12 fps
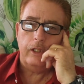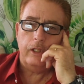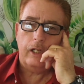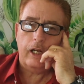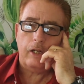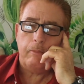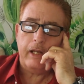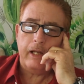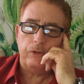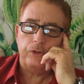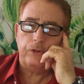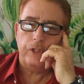How come I don't
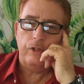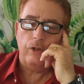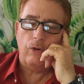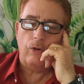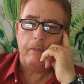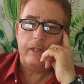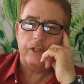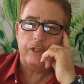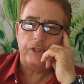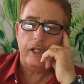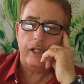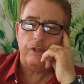see you no more? I miss
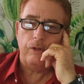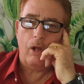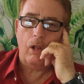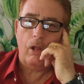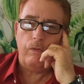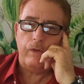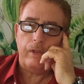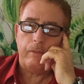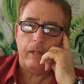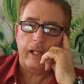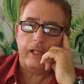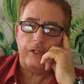seeing you all over the
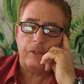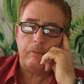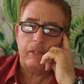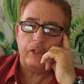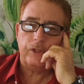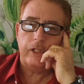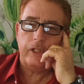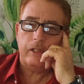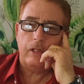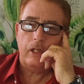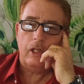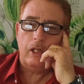place. I miss seeing
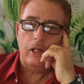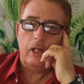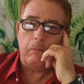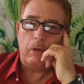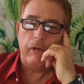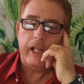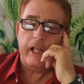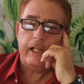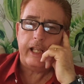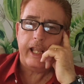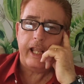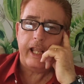Maureen and
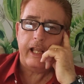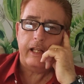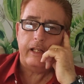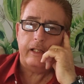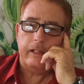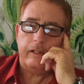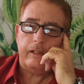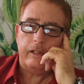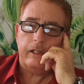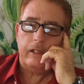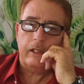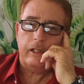Ken, and
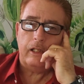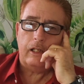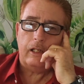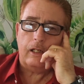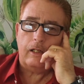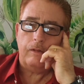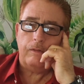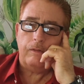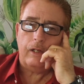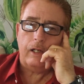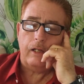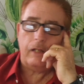
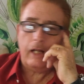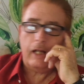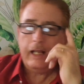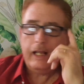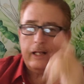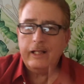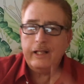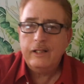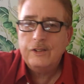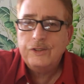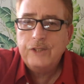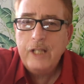I got to
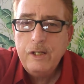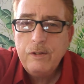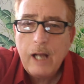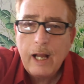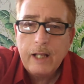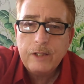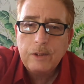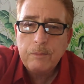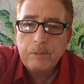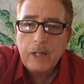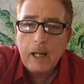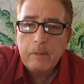see you guys
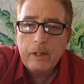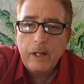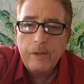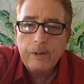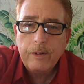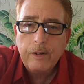sometime or another.